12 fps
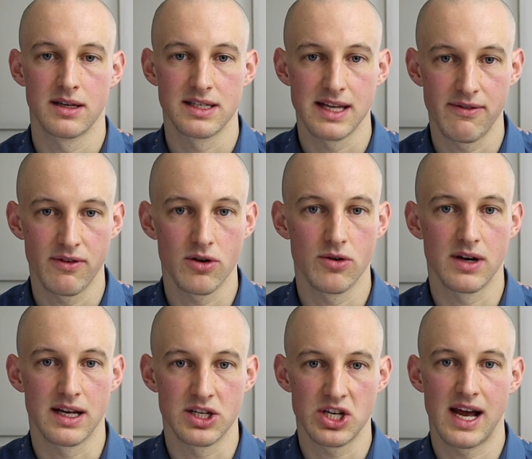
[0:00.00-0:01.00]
difficult
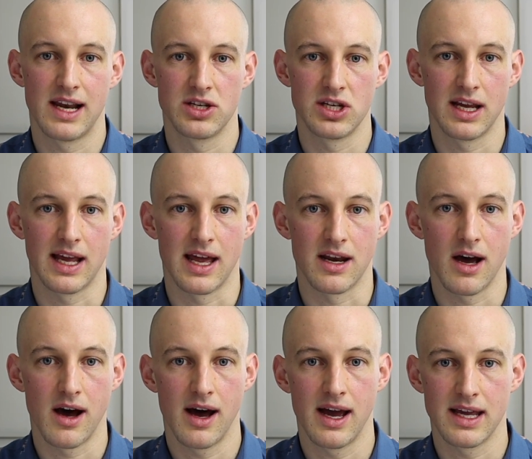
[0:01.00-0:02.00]
and challenging and
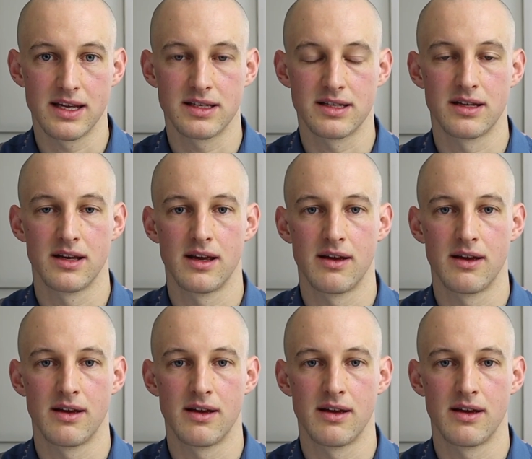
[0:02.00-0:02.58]
highest